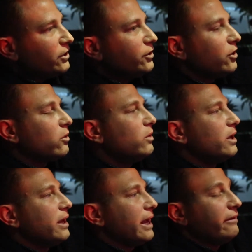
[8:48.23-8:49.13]
you know,
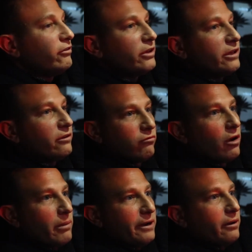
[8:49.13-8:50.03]
and really
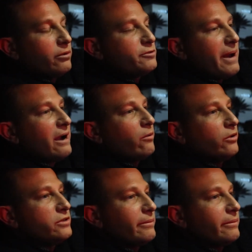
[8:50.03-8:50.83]
run my numbers backwards.